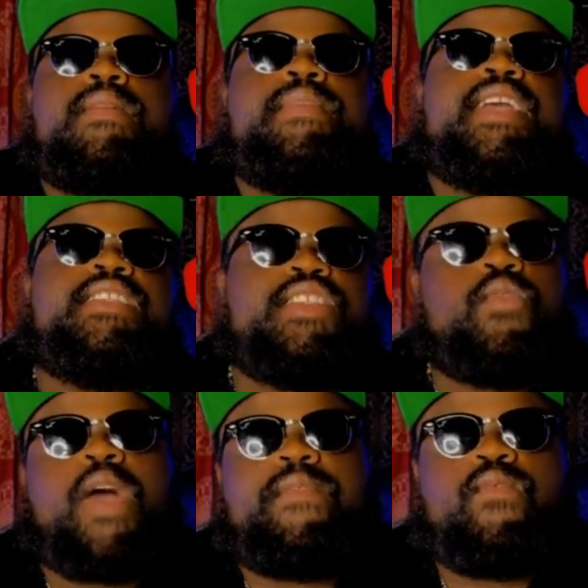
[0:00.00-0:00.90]
because their
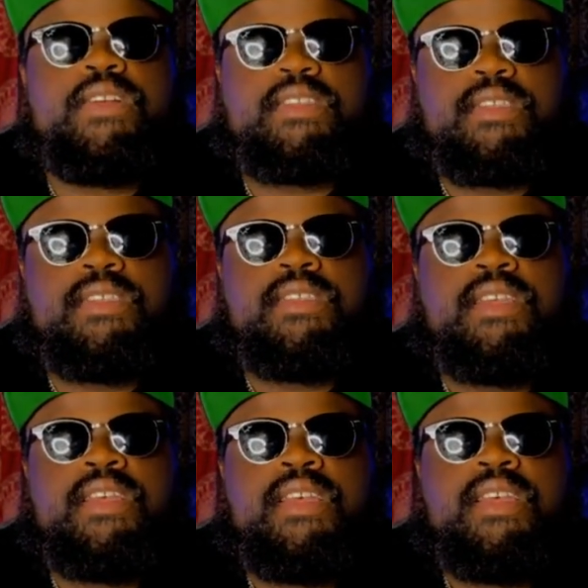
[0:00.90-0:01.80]
wife works.
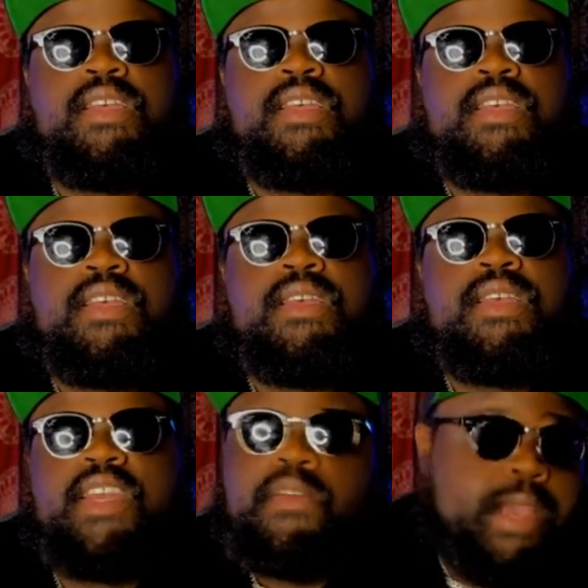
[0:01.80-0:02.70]

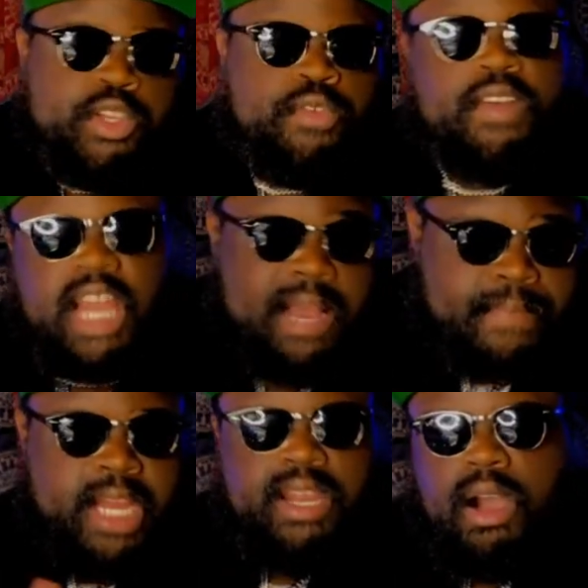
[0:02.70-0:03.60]
And it makes you feel like a
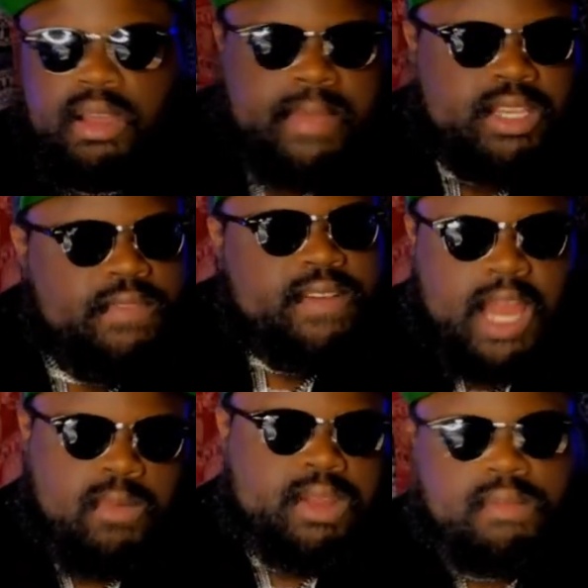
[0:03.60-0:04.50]
big dog. It makes you feel
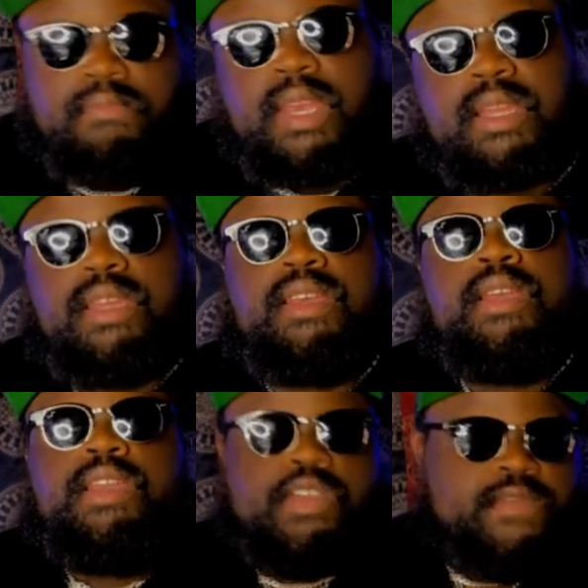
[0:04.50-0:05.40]
like one of them big,
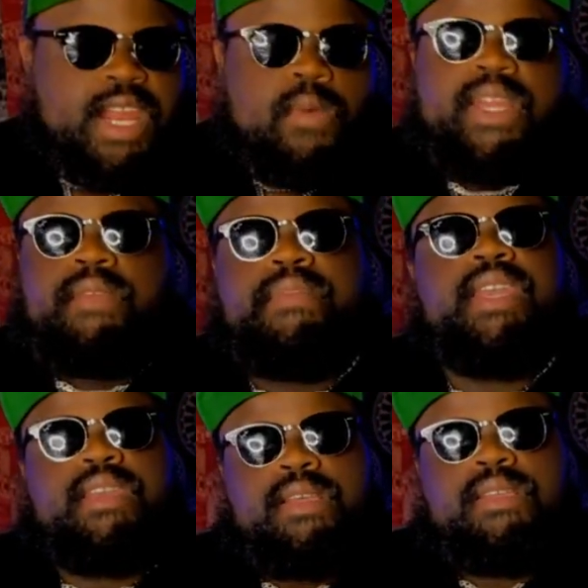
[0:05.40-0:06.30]
you feel like one of the
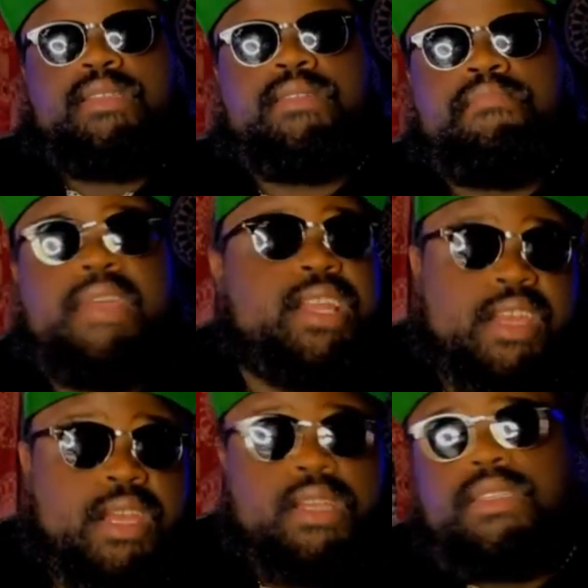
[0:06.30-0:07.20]
big, big
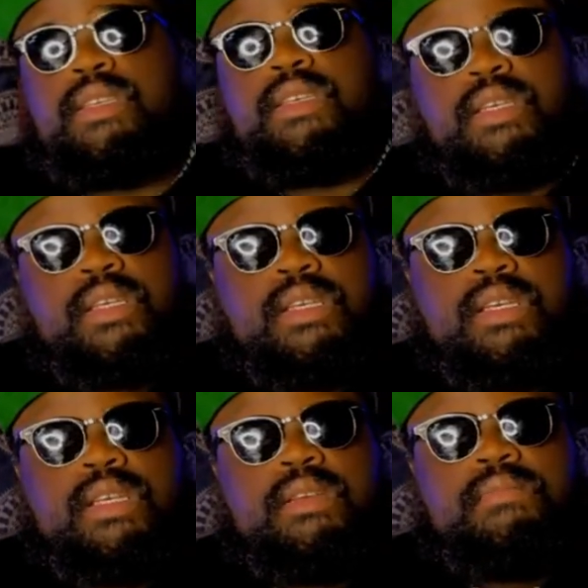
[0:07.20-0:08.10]
niggas.
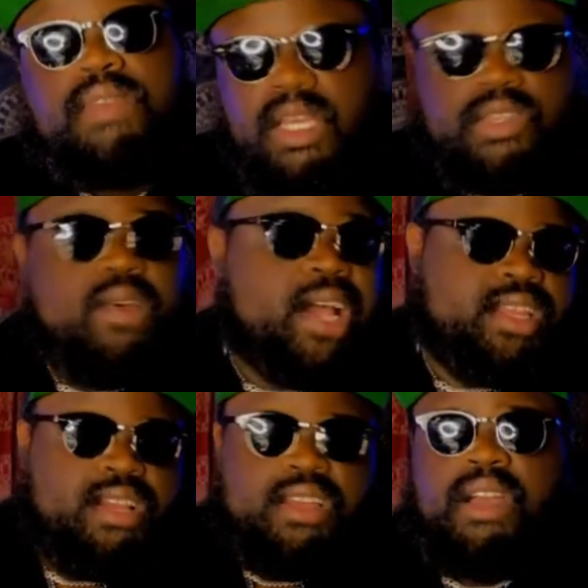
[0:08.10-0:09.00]
Because you out
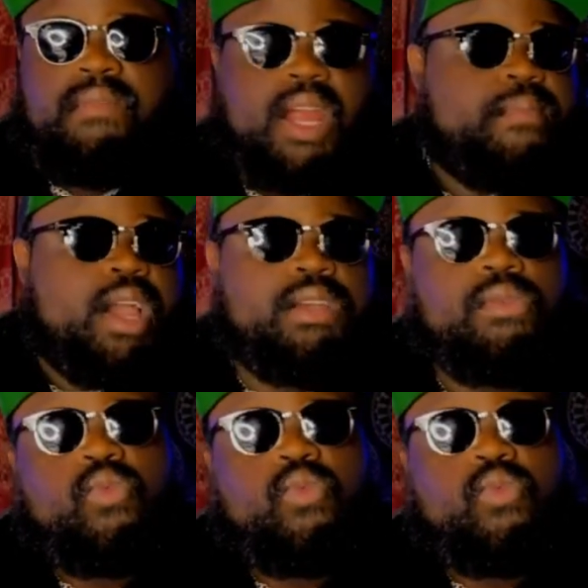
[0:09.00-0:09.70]
there, yeah, man, I'm out here